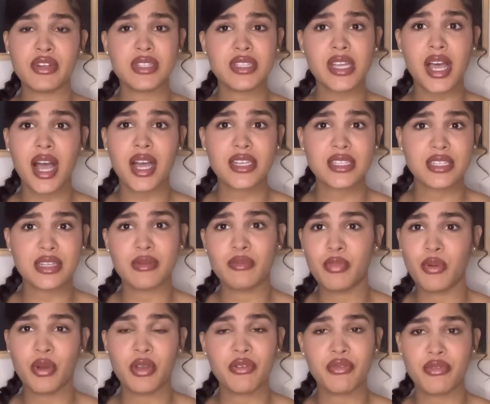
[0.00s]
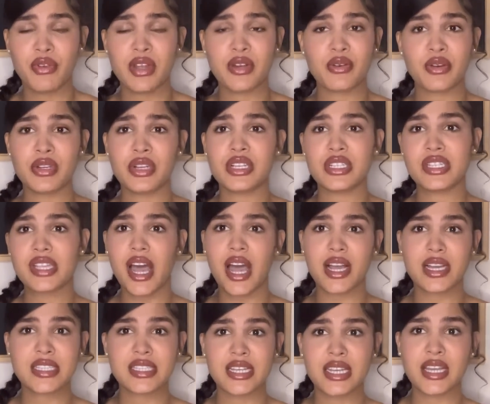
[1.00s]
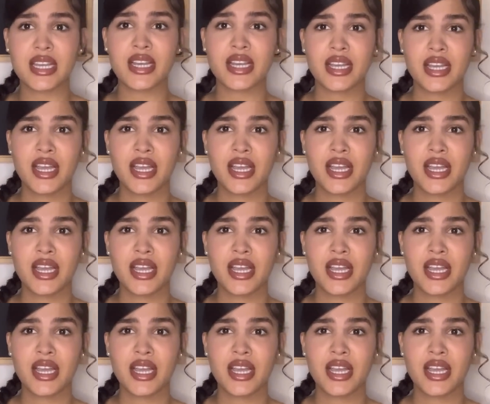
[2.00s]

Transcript: toxic boyfriend or your toxic